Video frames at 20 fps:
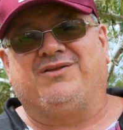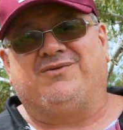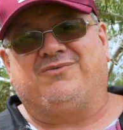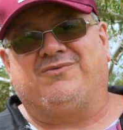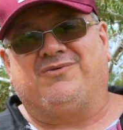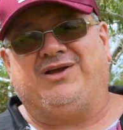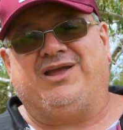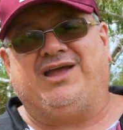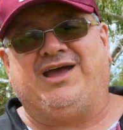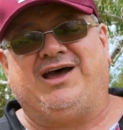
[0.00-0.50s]

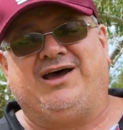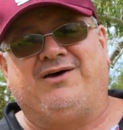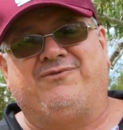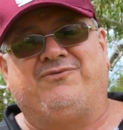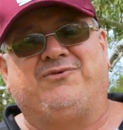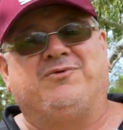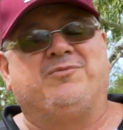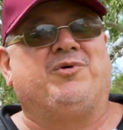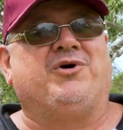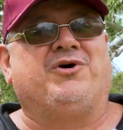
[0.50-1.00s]
where
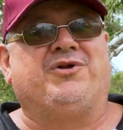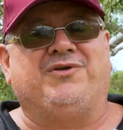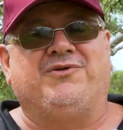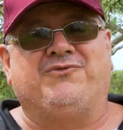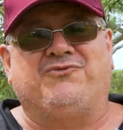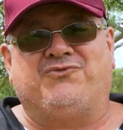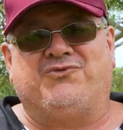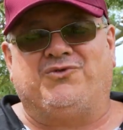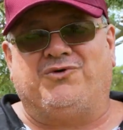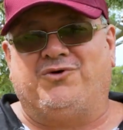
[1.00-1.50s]
half of them on the
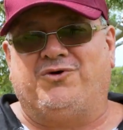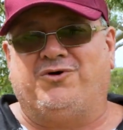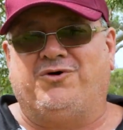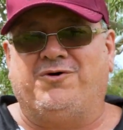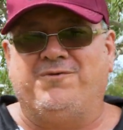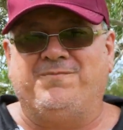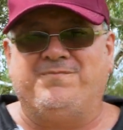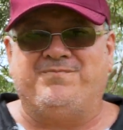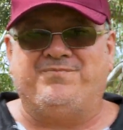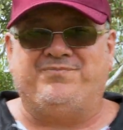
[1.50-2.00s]

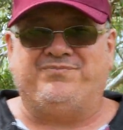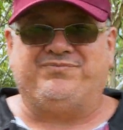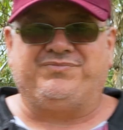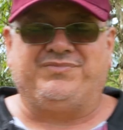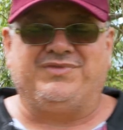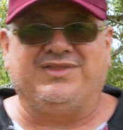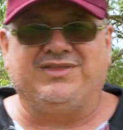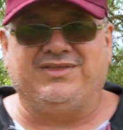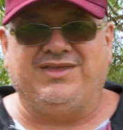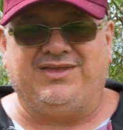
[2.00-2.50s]
floor
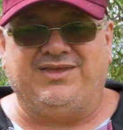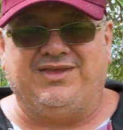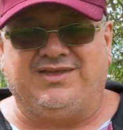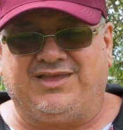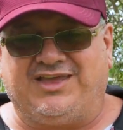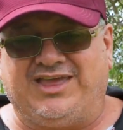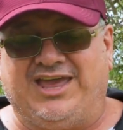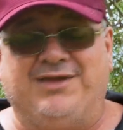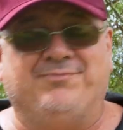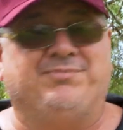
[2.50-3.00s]

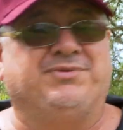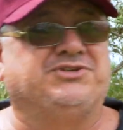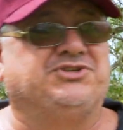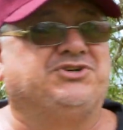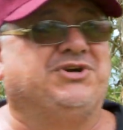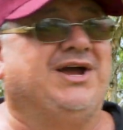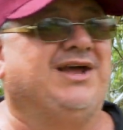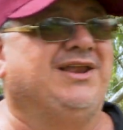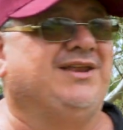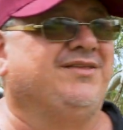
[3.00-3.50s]
camper
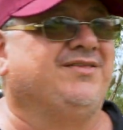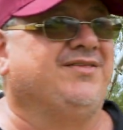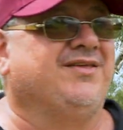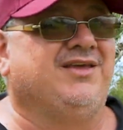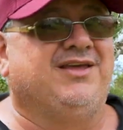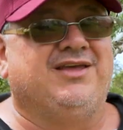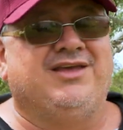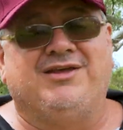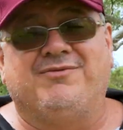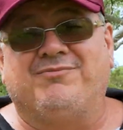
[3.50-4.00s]
trailers,
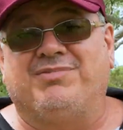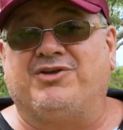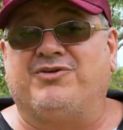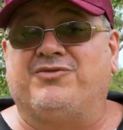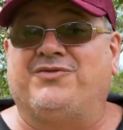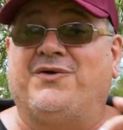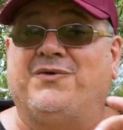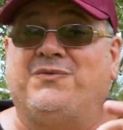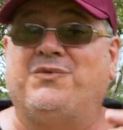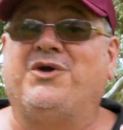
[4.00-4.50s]

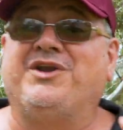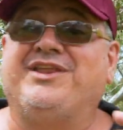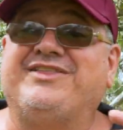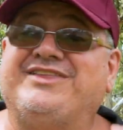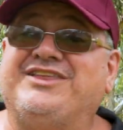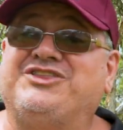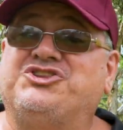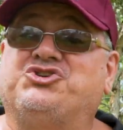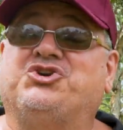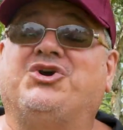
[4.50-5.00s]
because I wanted
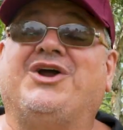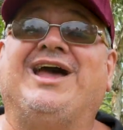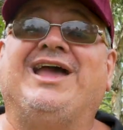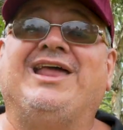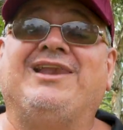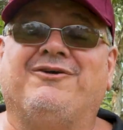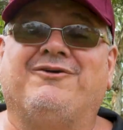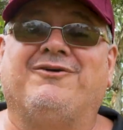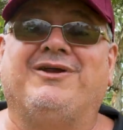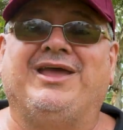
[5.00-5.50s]
the
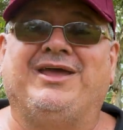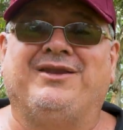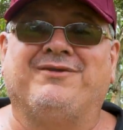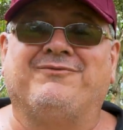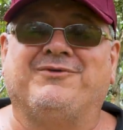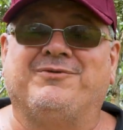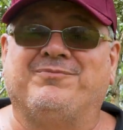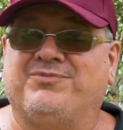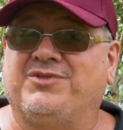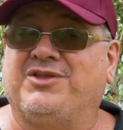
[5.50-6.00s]
trailer out
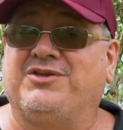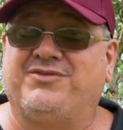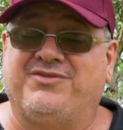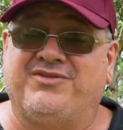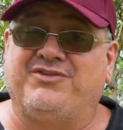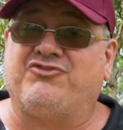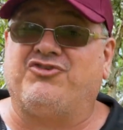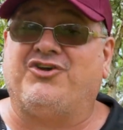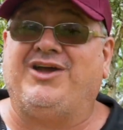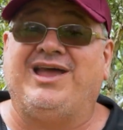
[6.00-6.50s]
of them, because
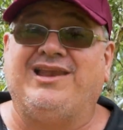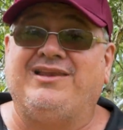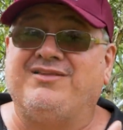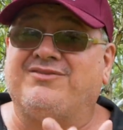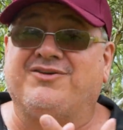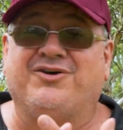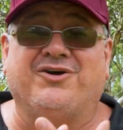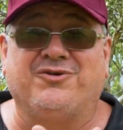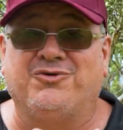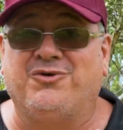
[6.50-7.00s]
the
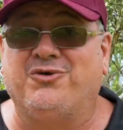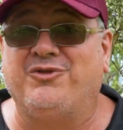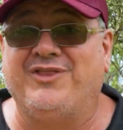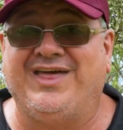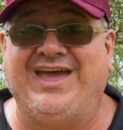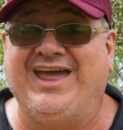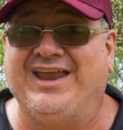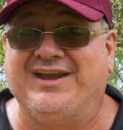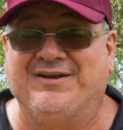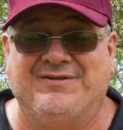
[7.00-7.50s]
trailer's got all
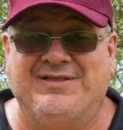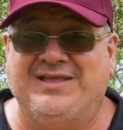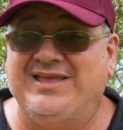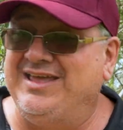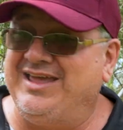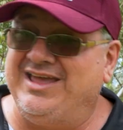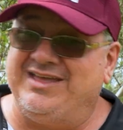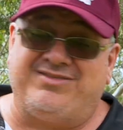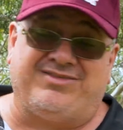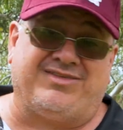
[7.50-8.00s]
that,
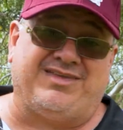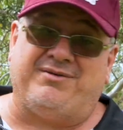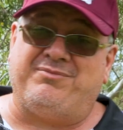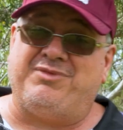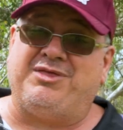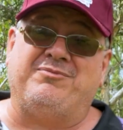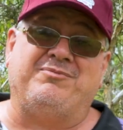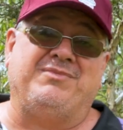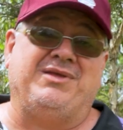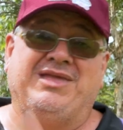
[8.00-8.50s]
and some
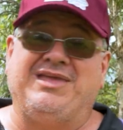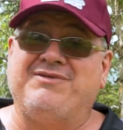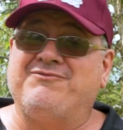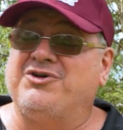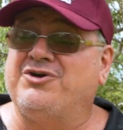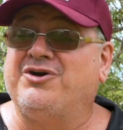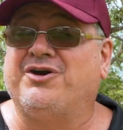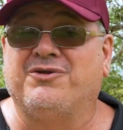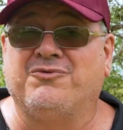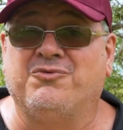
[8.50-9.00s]
of them
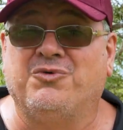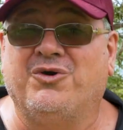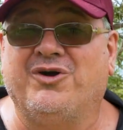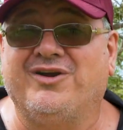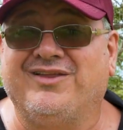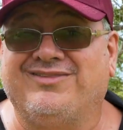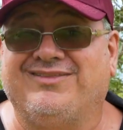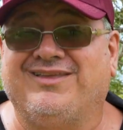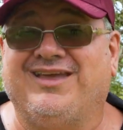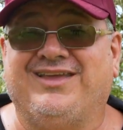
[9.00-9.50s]
even got a
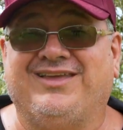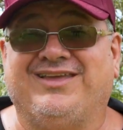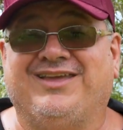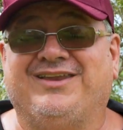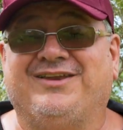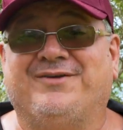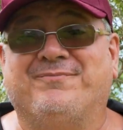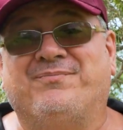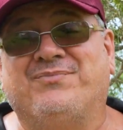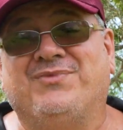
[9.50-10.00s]
water tank
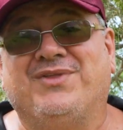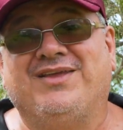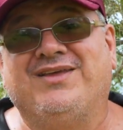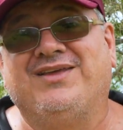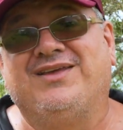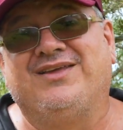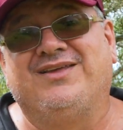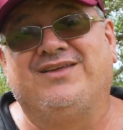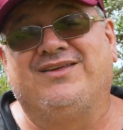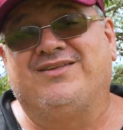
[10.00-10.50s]
in them.
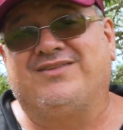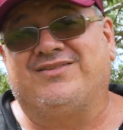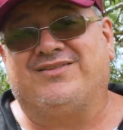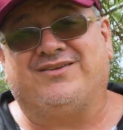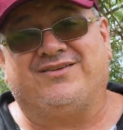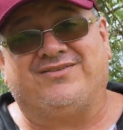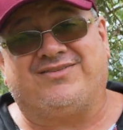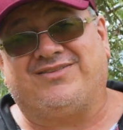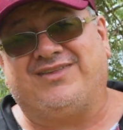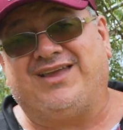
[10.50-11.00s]

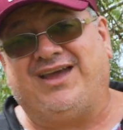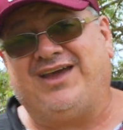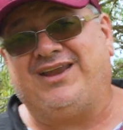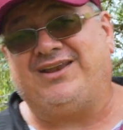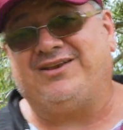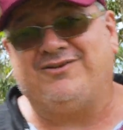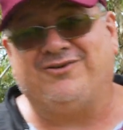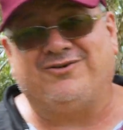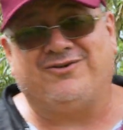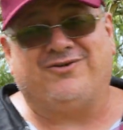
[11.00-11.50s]
So I
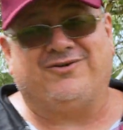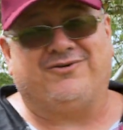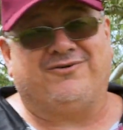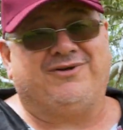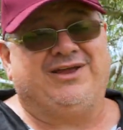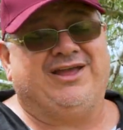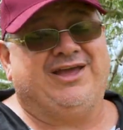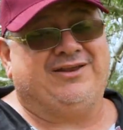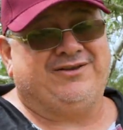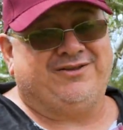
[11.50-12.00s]
started looking
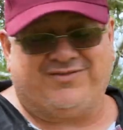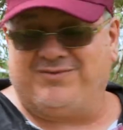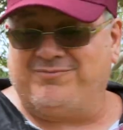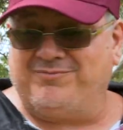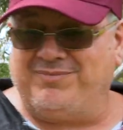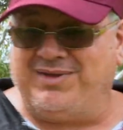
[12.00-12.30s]
around, and